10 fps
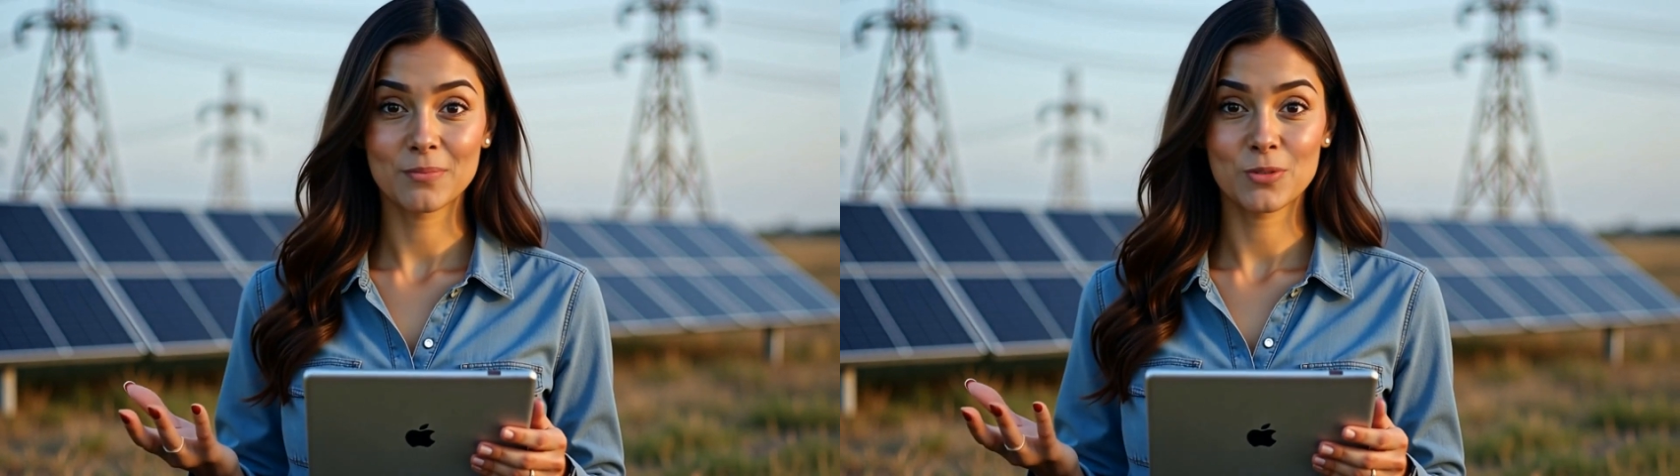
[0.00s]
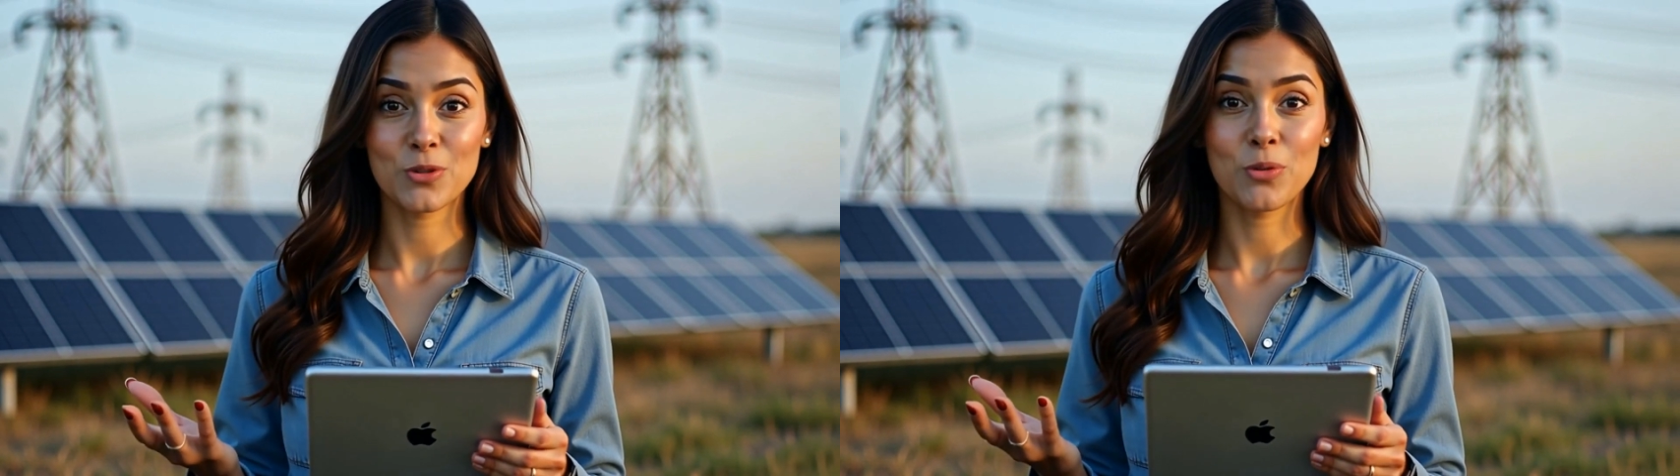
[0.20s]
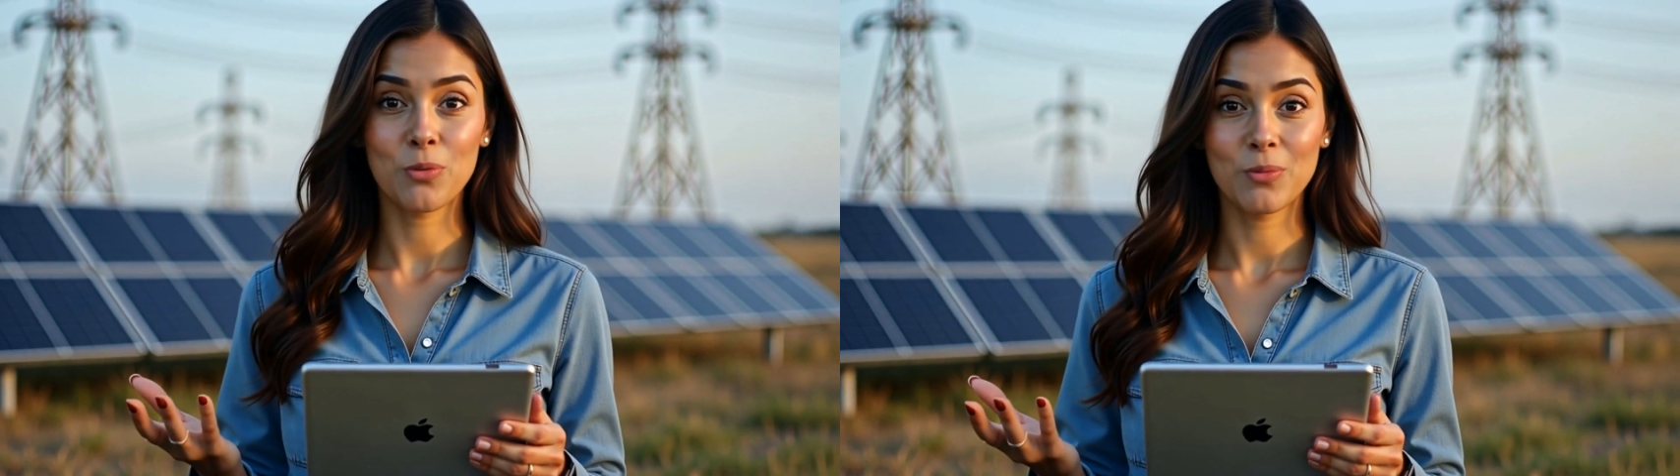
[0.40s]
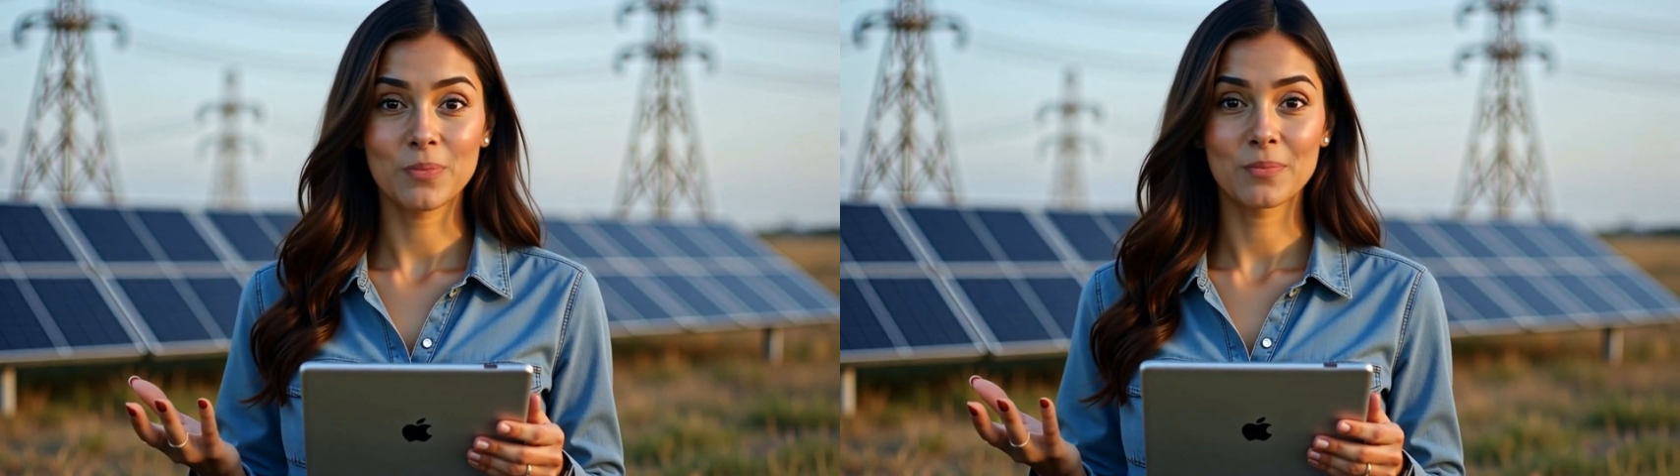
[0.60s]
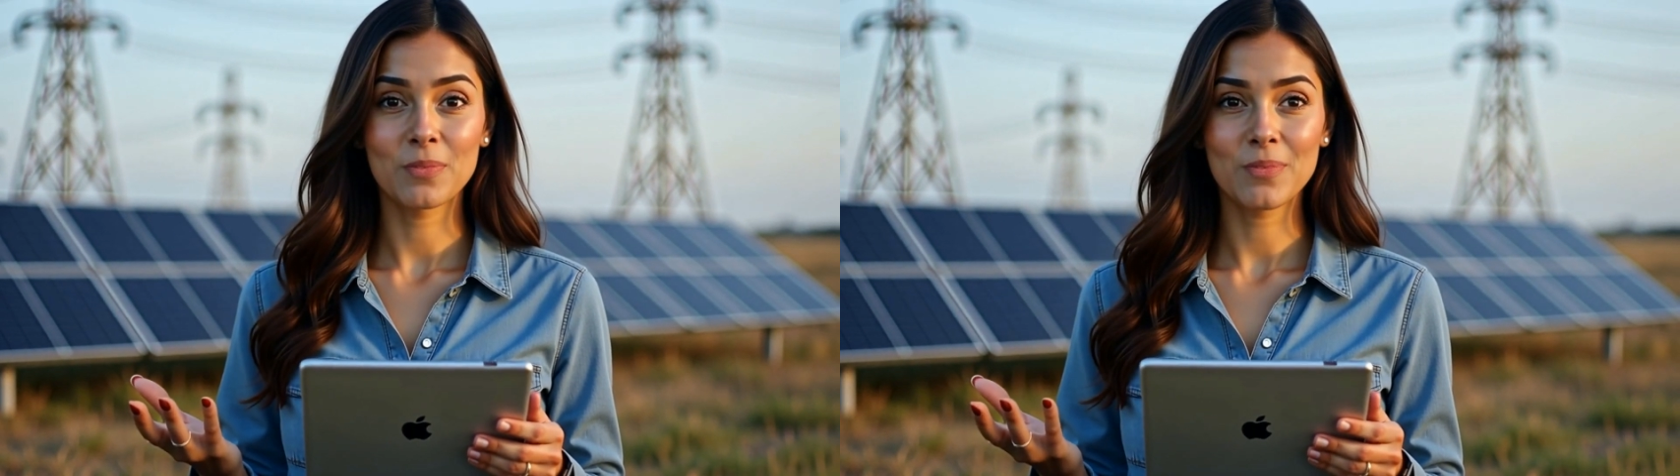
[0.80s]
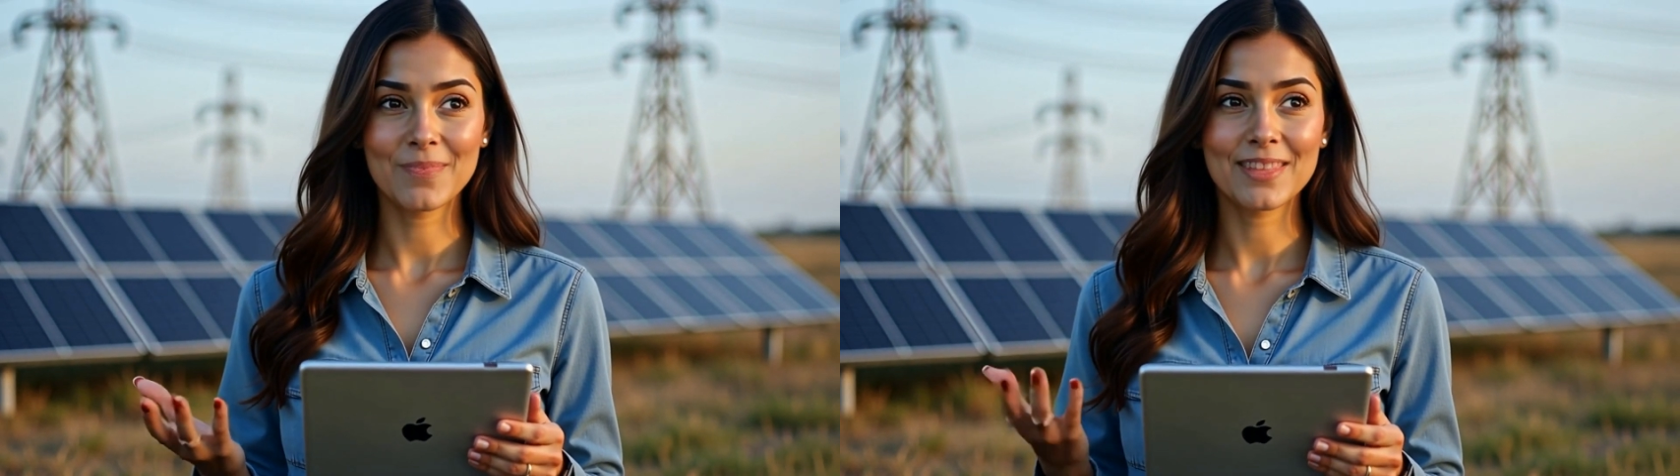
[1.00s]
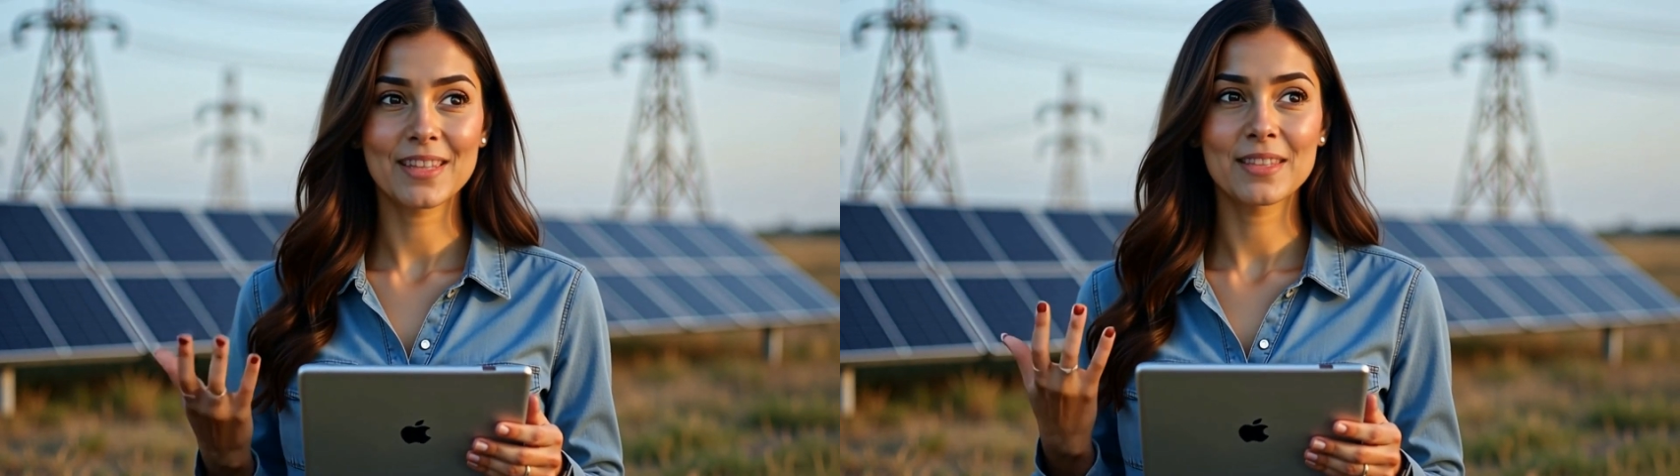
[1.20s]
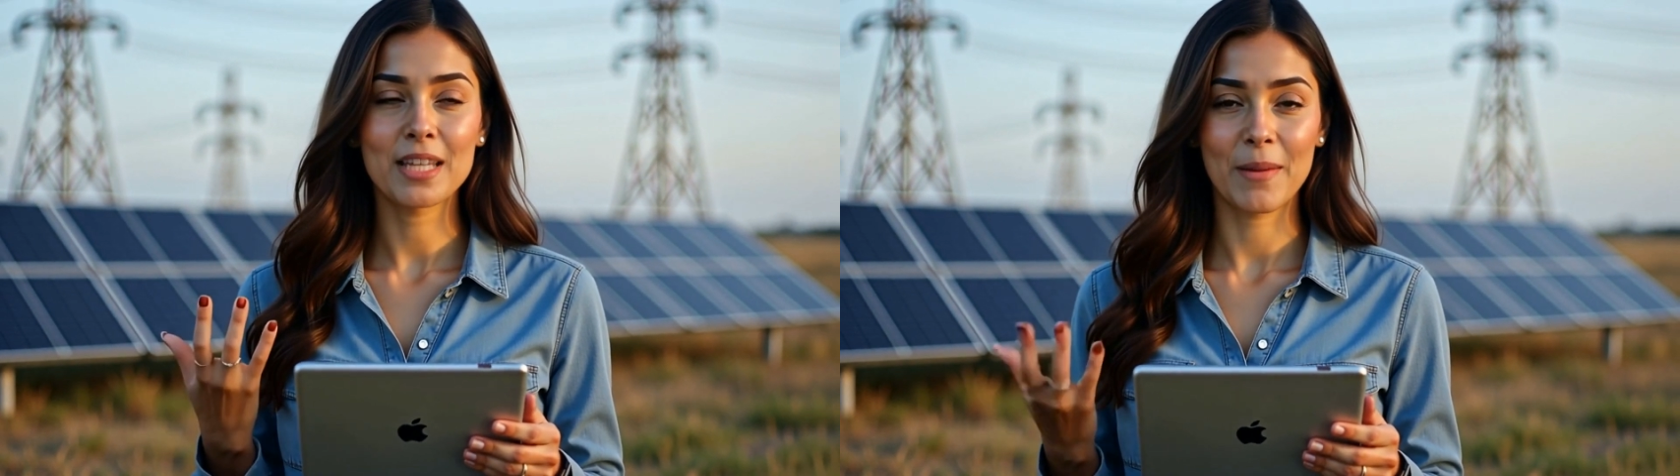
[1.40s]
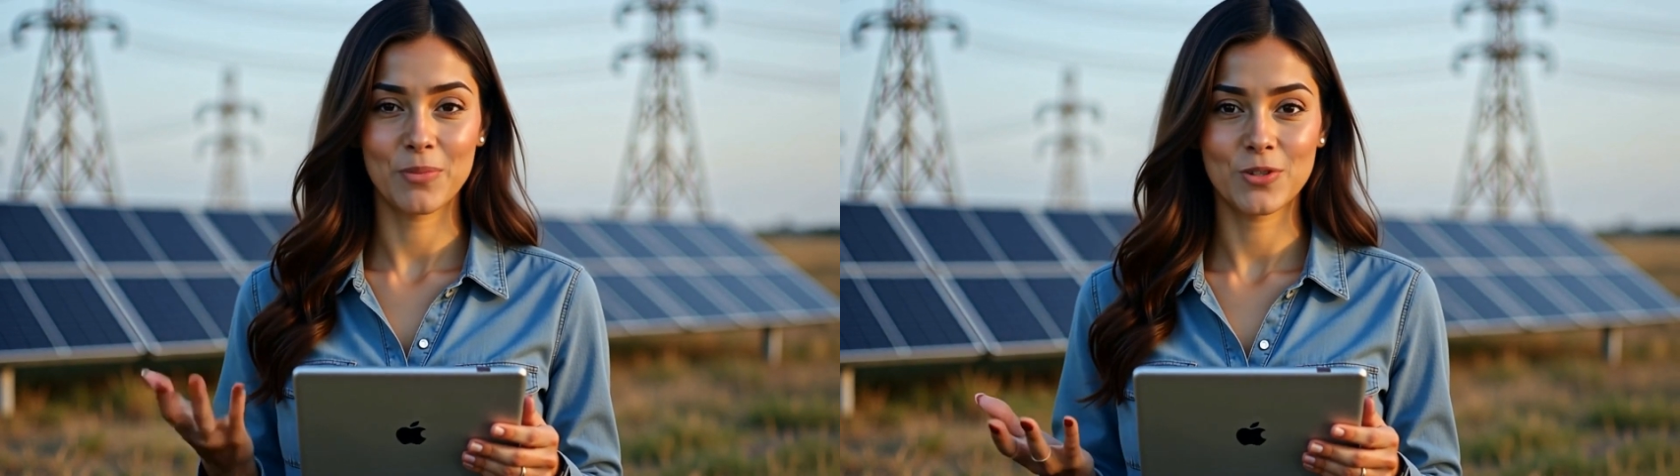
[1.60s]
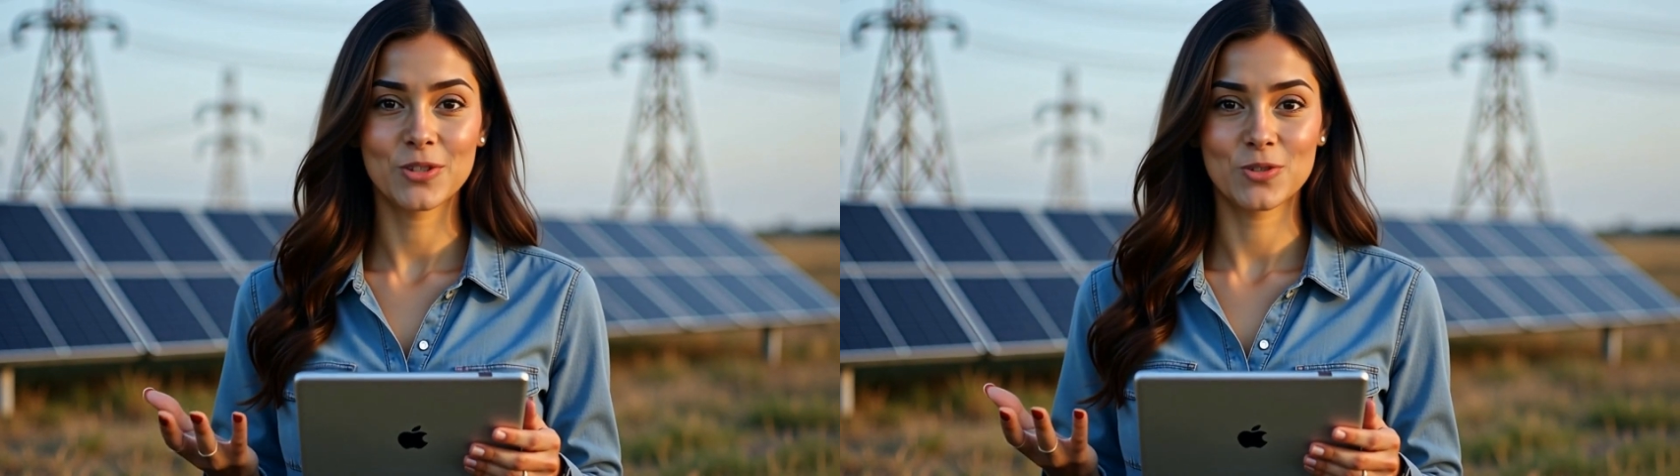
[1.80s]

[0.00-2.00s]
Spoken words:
2. Temperature